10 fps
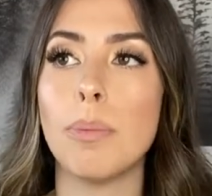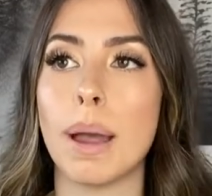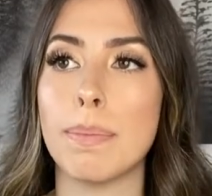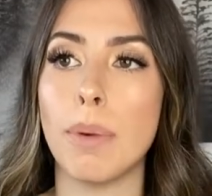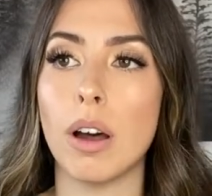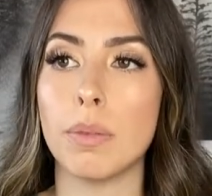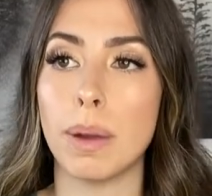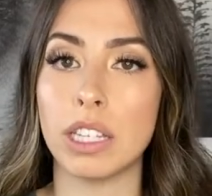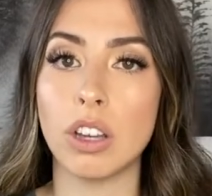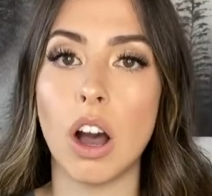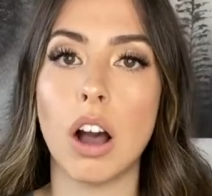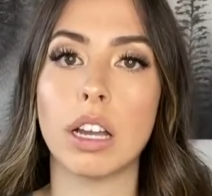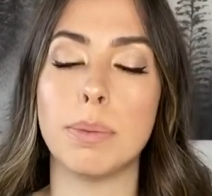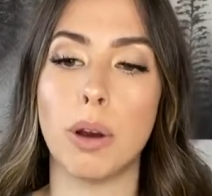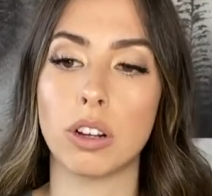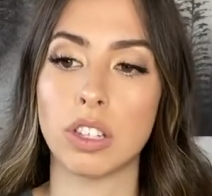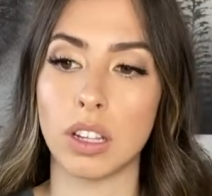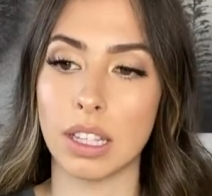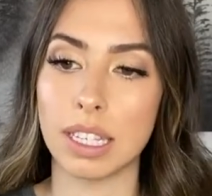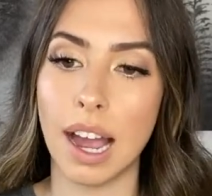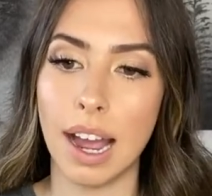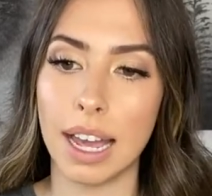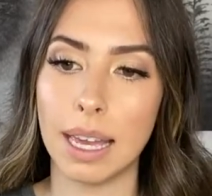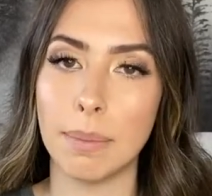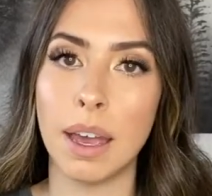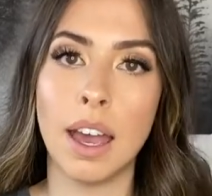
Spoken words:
my dog, he barks all the time.